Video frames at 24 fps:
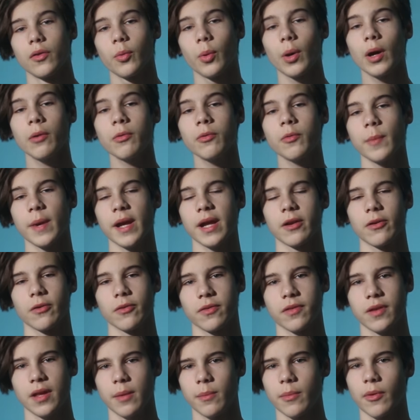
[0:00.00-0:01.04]
The world may
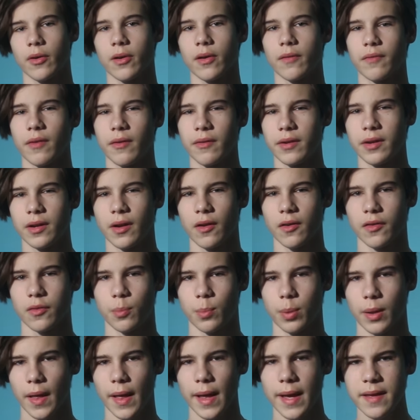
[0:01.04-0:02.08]
not seem like a very nice
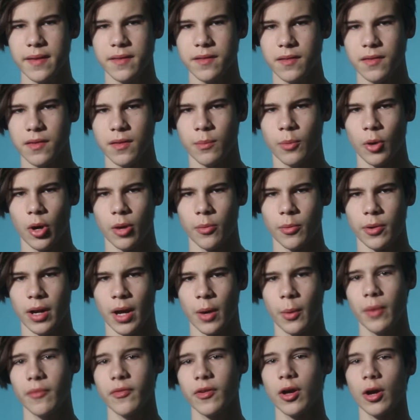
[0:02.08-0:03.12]
place at the moment,
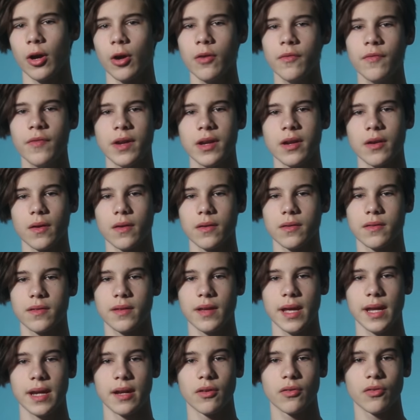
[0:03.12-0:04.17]
however
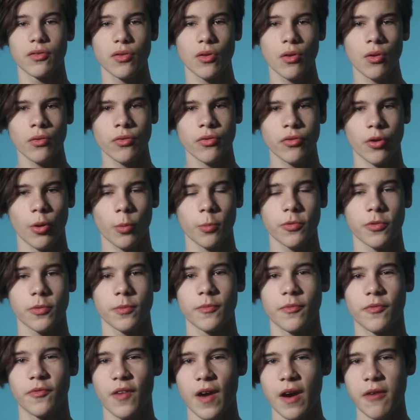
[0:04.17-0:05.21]
COVID-19 has not stopped
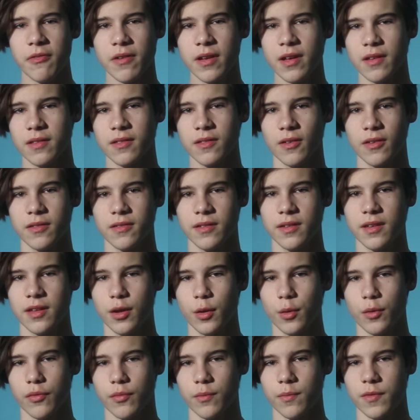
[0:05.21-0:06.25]
some very exciting
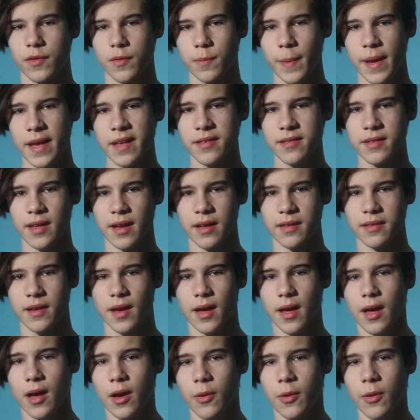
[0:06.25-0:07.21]
news from SpaceX